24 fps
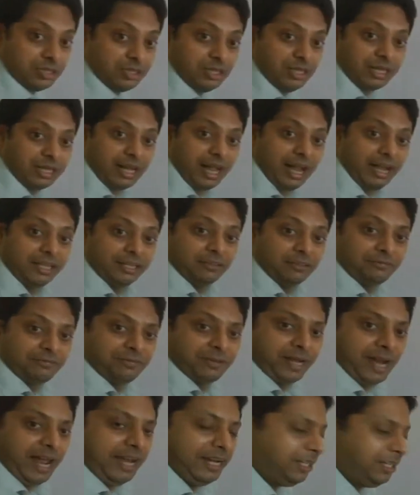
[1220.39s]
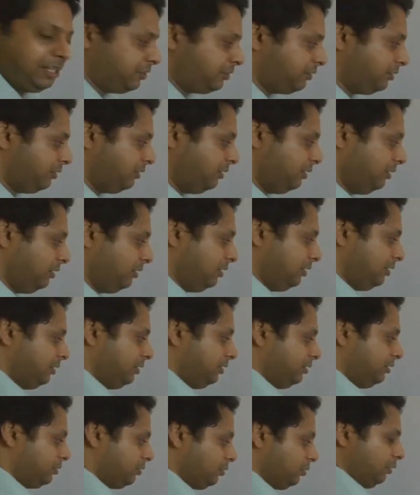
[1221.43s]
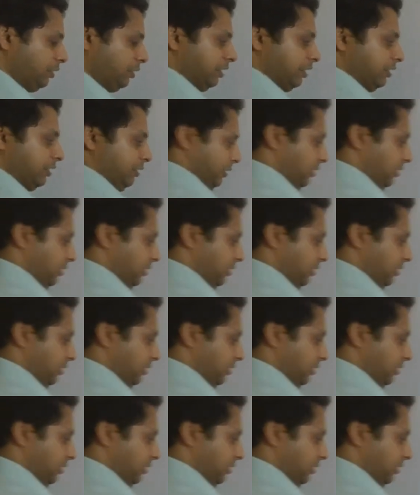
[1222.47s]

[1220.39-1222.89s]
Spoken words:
a kind of ferrite. So